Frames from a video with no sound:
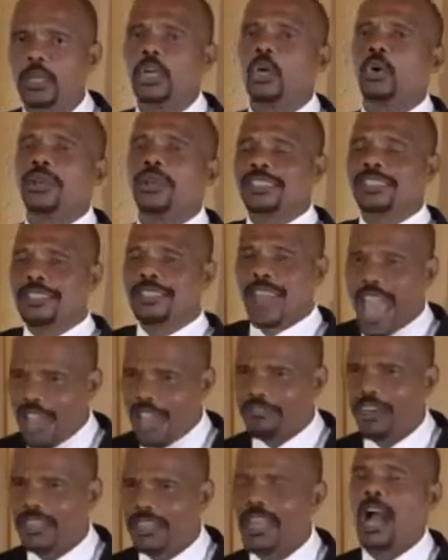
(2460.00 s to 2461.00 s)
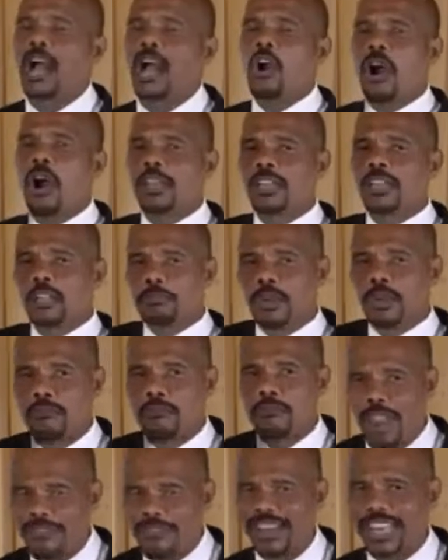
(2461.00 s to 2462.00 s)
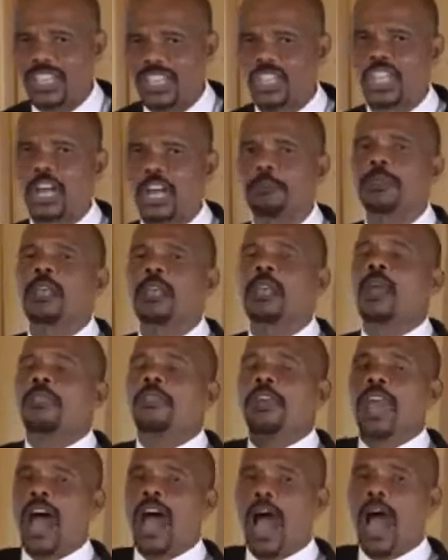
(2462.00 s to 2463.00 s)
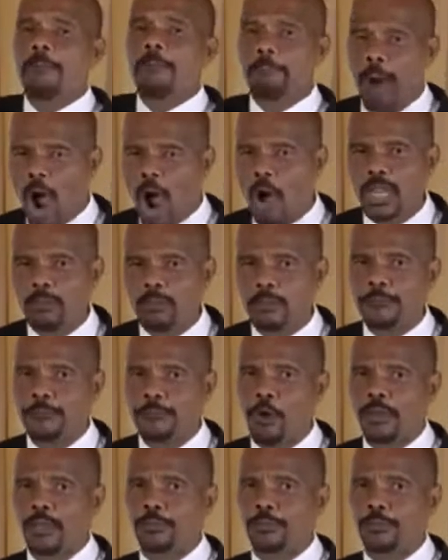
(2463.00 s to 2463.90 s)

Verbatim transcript: who is in heaven, according to the book of Revelation, they are bowing before the